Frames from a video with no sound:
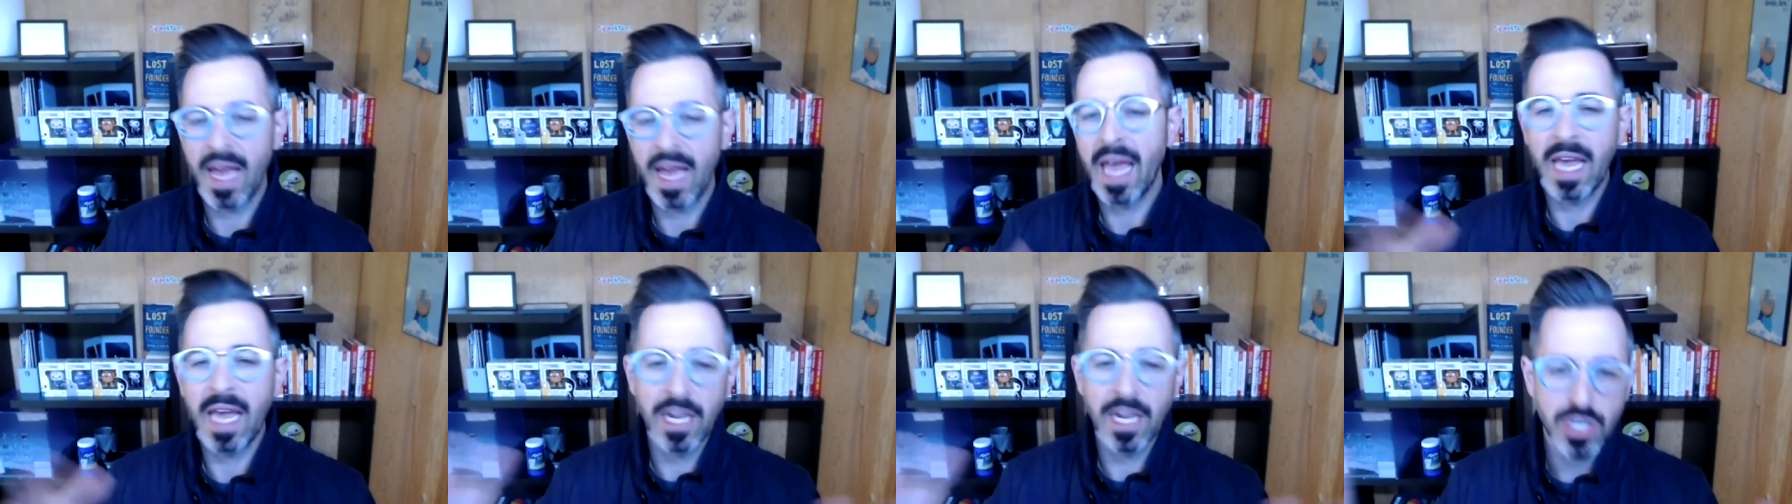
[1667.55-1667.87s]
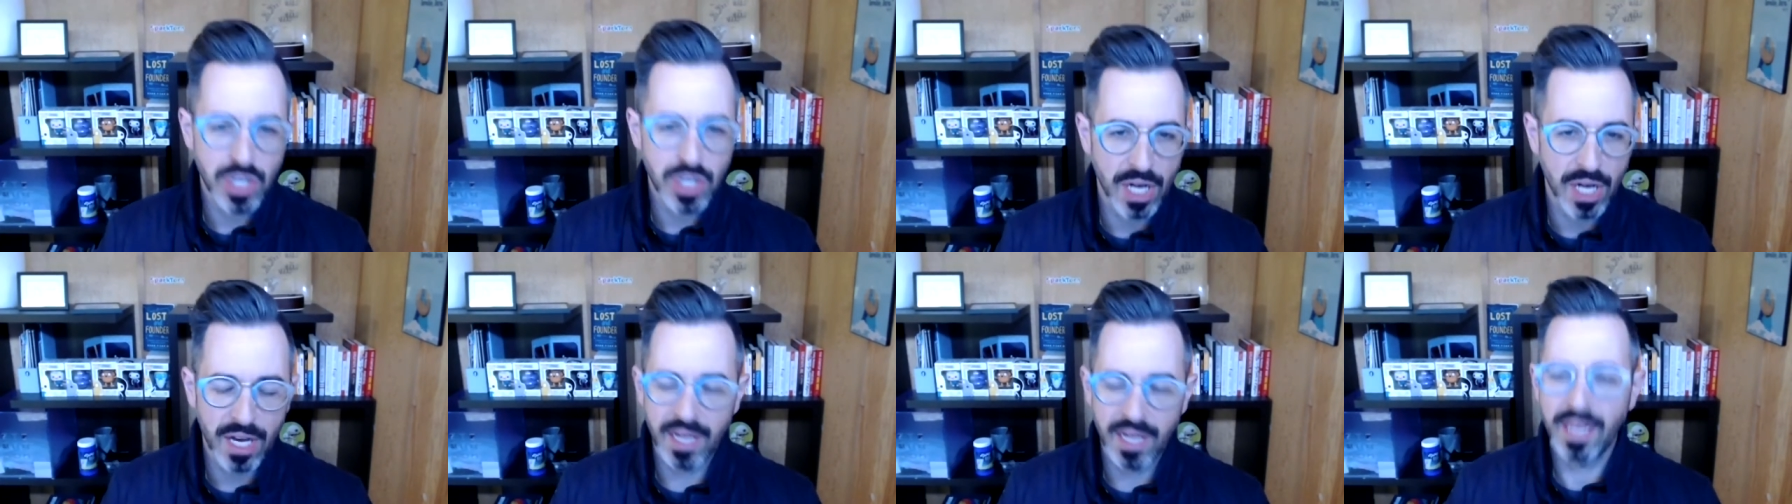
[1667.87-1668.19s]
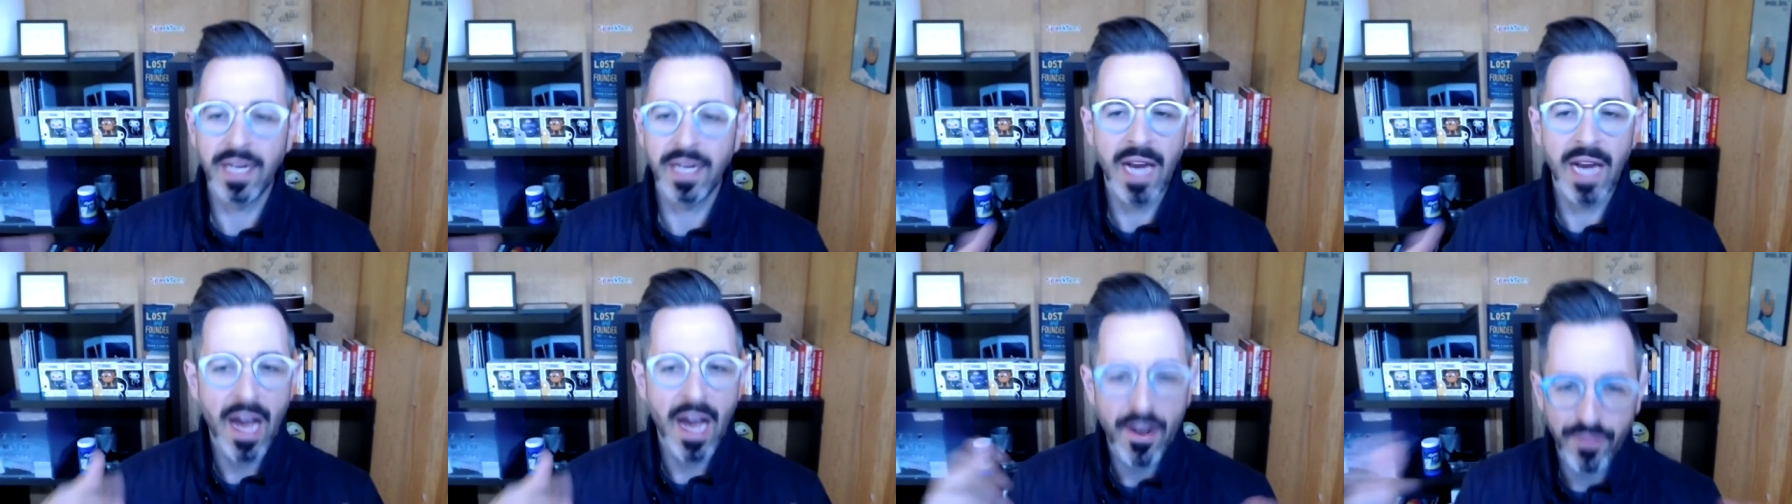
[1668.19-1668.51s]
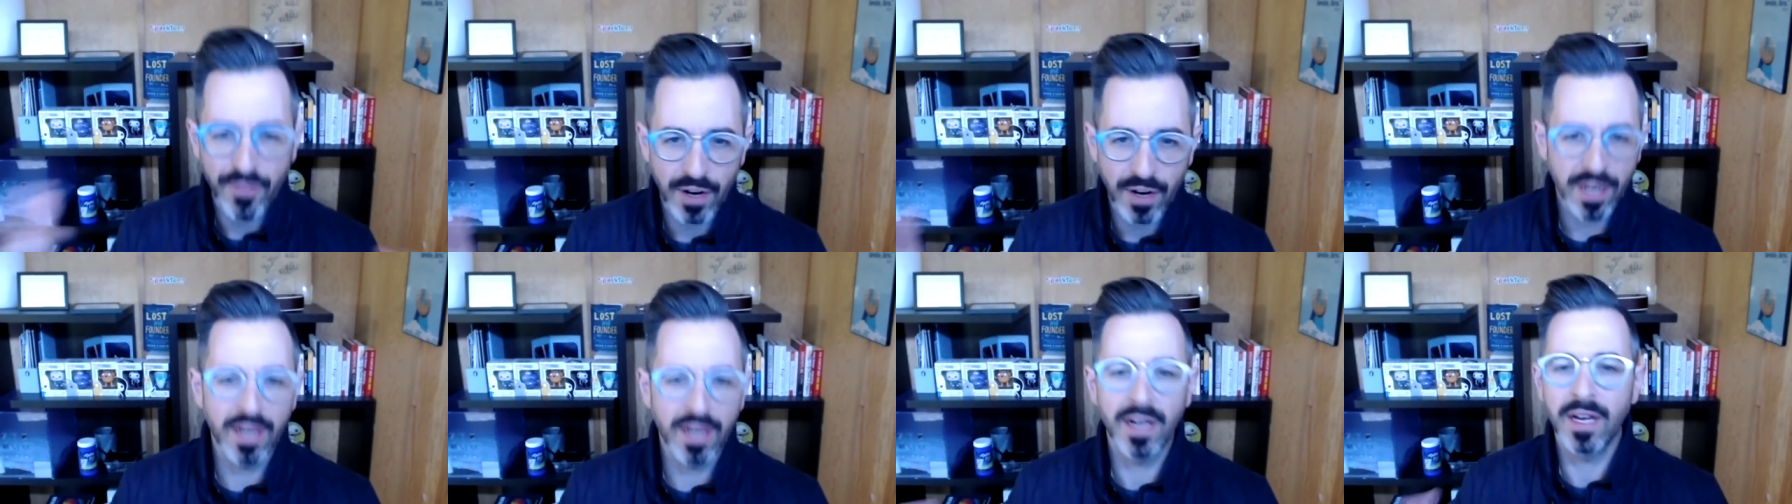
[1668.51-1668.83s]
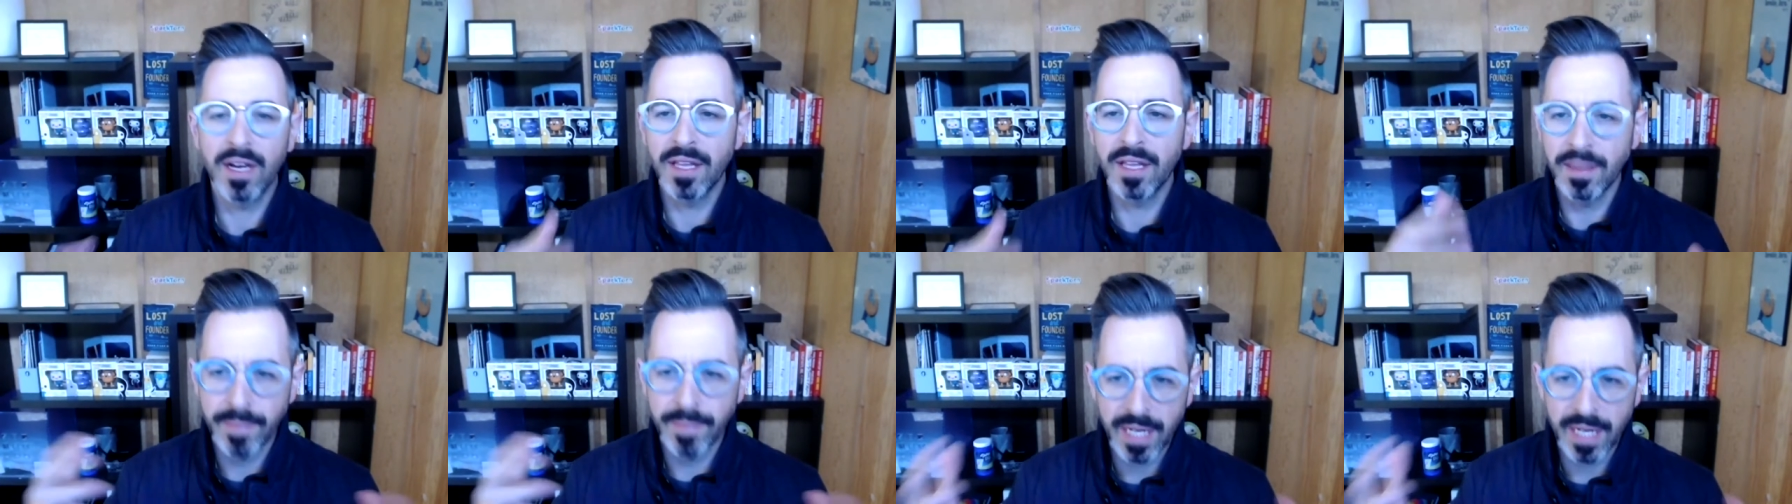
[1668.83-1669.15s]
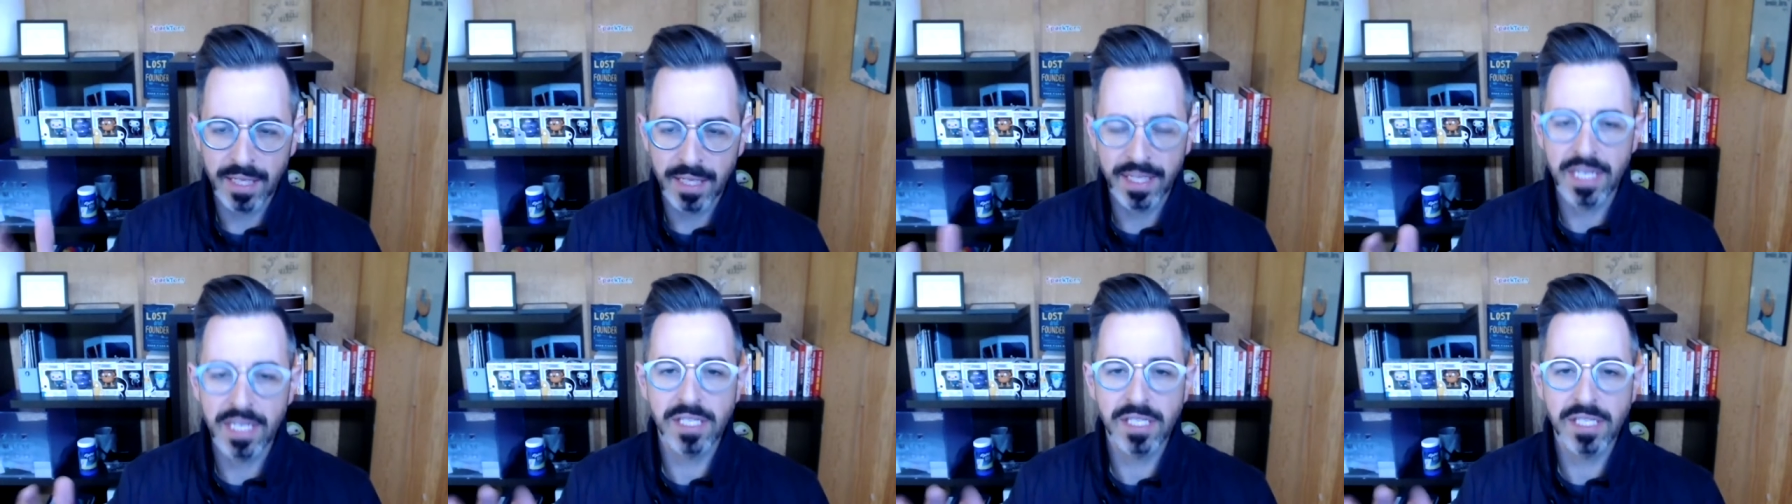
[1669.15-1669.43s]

Asia and Africa and the Middle East,